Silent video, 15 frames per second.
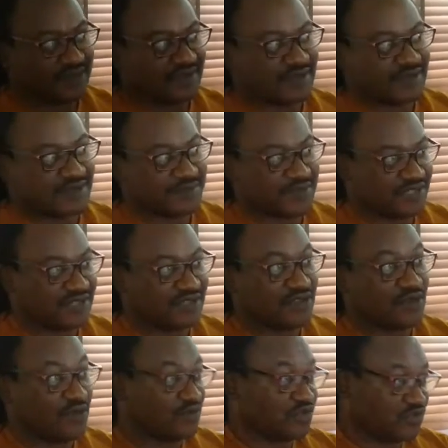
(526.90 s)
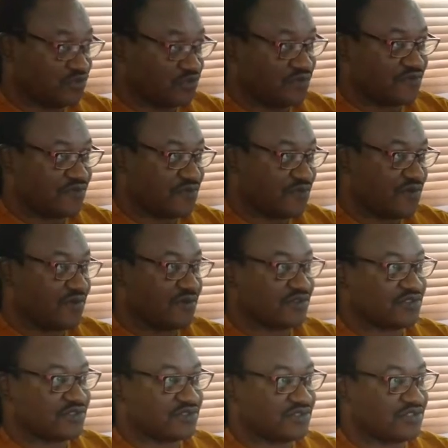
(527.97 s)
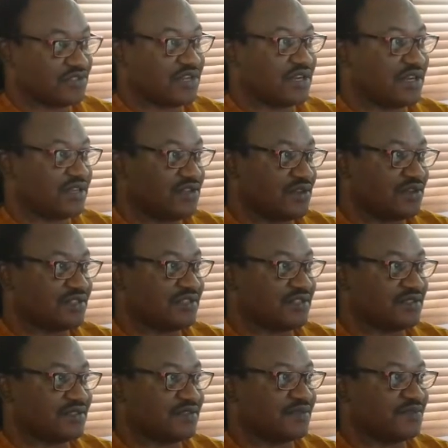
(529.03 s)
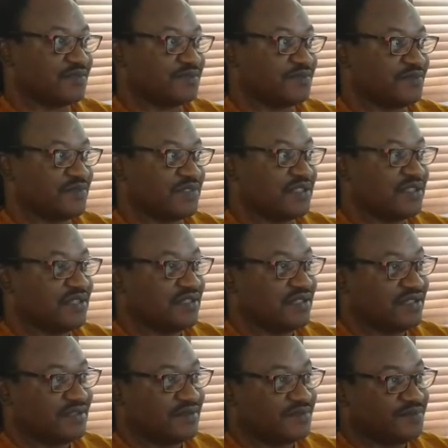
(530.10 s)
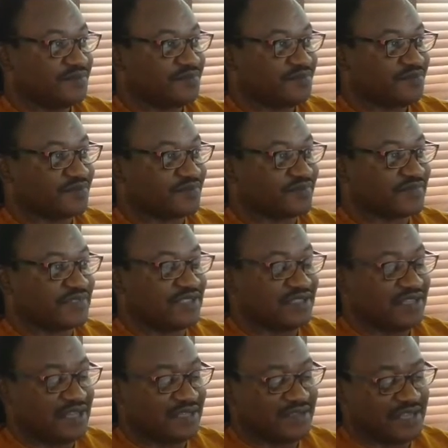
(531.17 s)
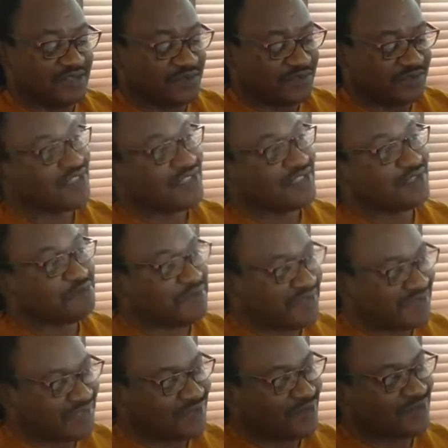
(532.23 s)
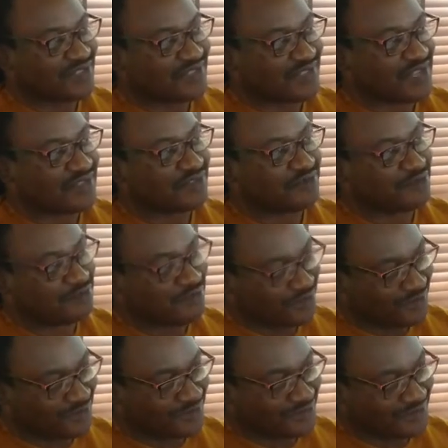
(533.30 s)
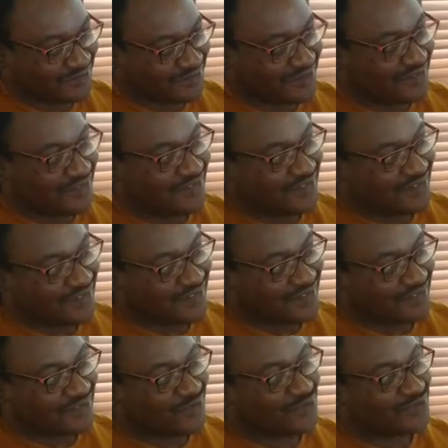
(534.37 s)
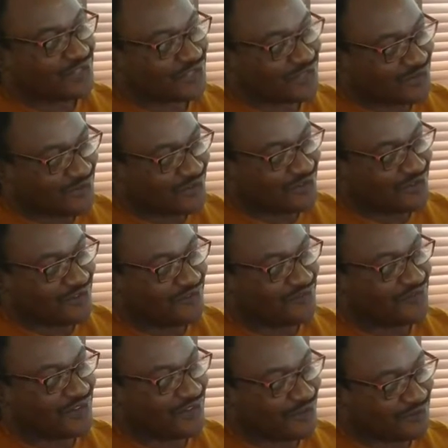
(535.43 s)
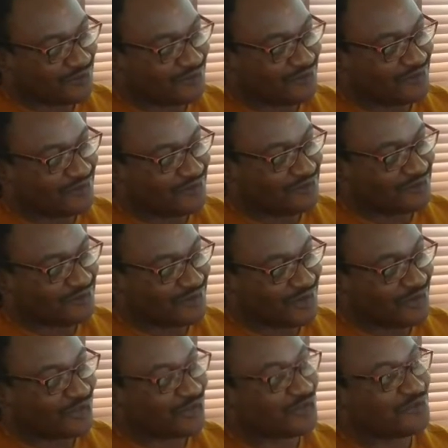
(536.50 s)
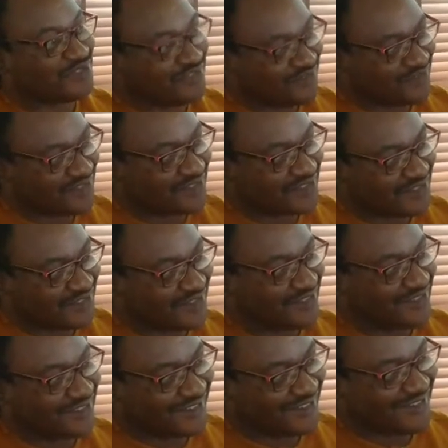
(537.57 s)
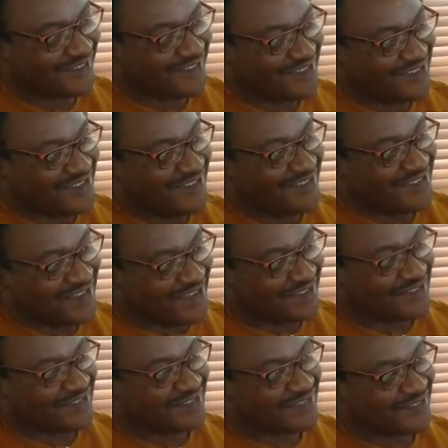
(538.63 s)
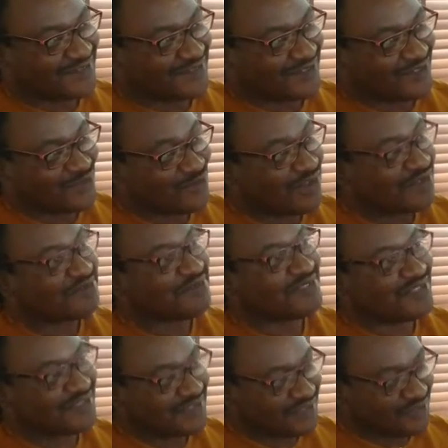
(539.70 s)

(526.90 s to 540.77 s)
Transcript: Especially also for a lot of people that are not using for a long time, no problem. Yeah, that's what, depending on the size of the bottle, the duration of fill-up will also be different. That you have been taking